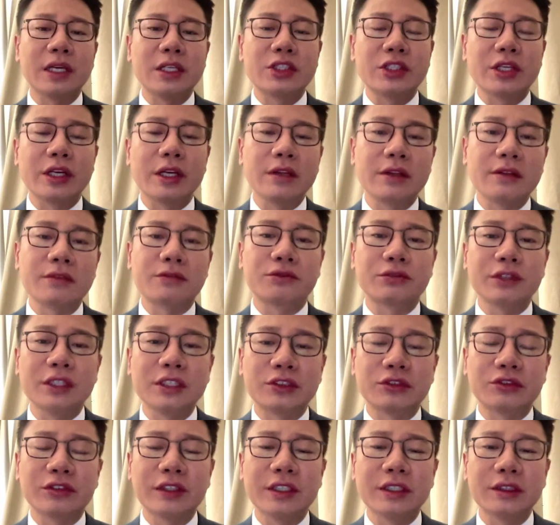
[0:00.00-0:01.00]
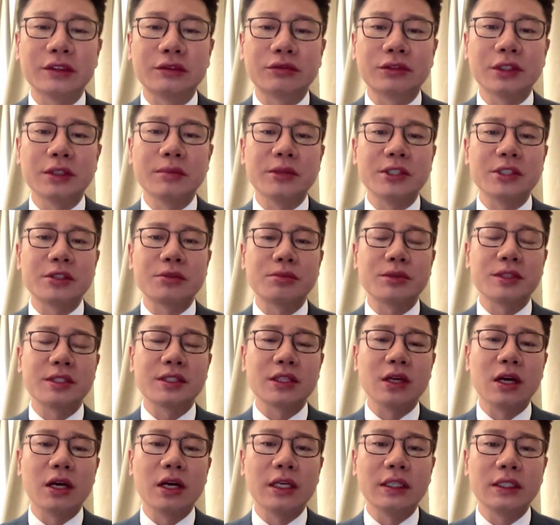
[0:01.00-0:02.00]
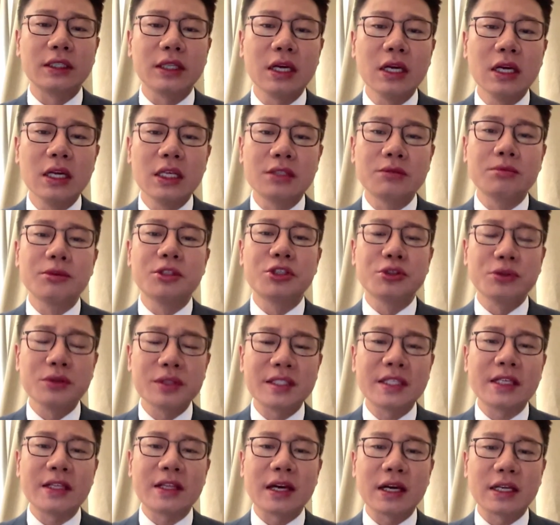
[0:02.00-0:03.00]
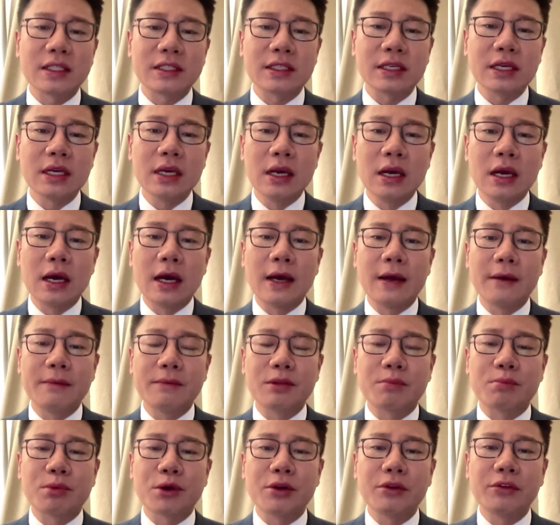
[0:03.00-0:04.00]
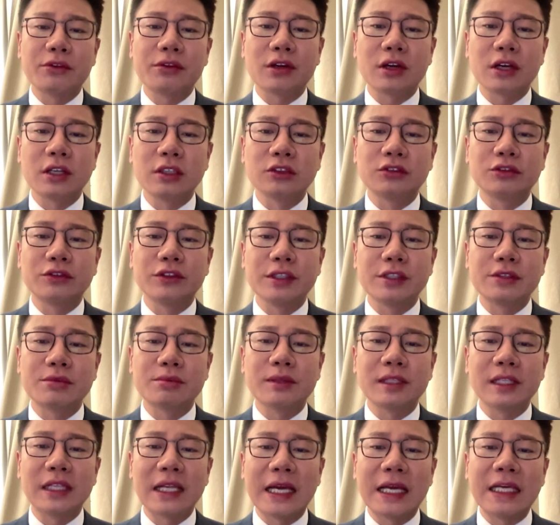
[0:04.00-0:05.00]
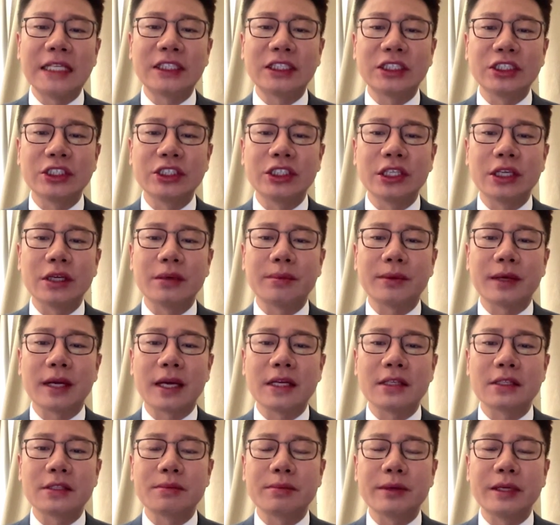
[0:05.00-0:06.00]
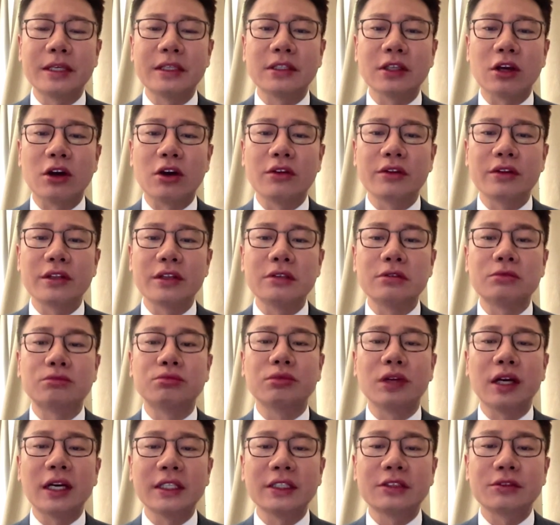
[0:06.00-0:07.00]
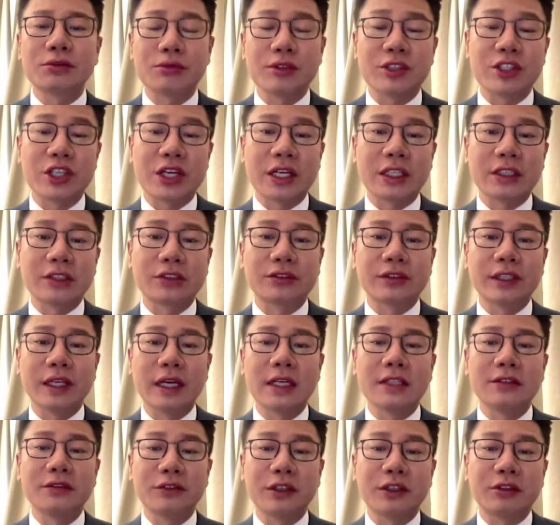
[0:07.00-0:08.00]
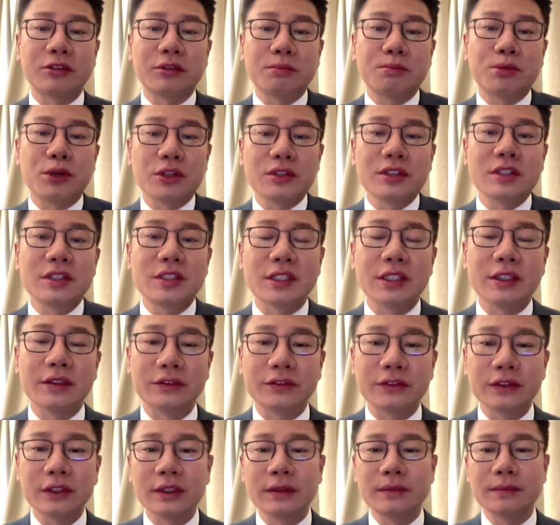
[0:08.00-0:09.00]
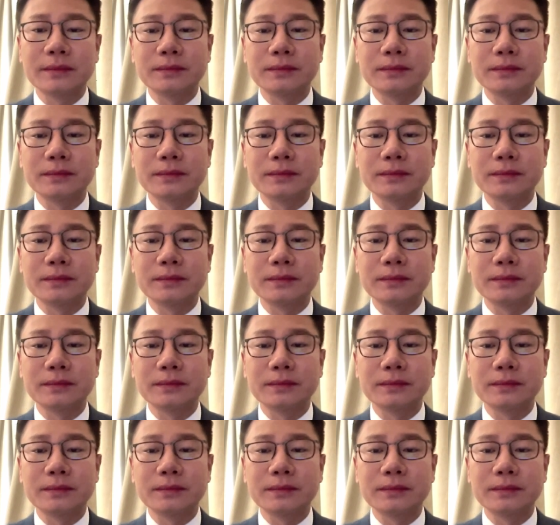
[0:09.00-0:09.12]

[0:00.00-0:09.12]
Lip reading: in Beijing, the free trade agreement was signed. So we do see that both countries' relationship has been on the right trajectory and very positive.